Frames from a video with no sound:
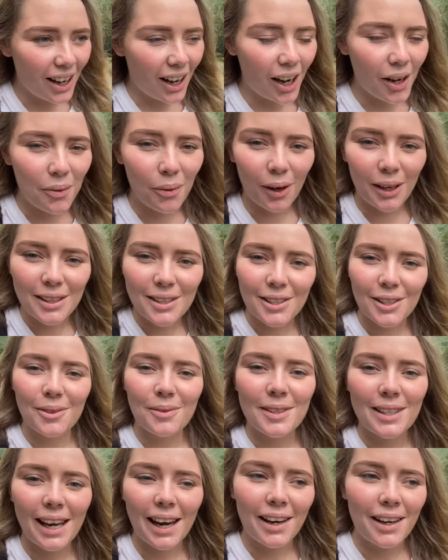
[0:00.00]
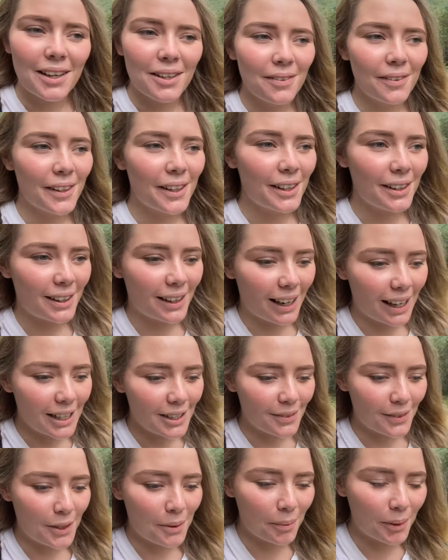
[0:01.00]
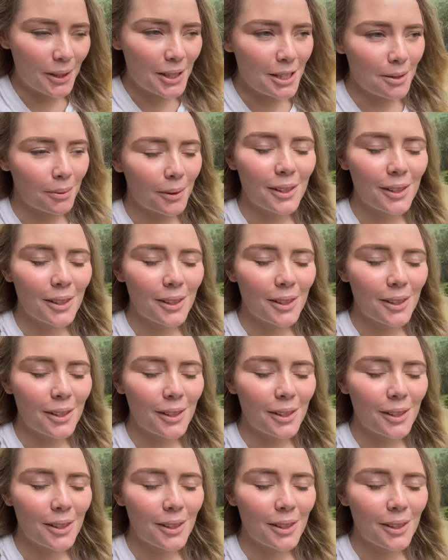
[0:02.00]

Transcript: I wanted to come to Kerry for the last few months,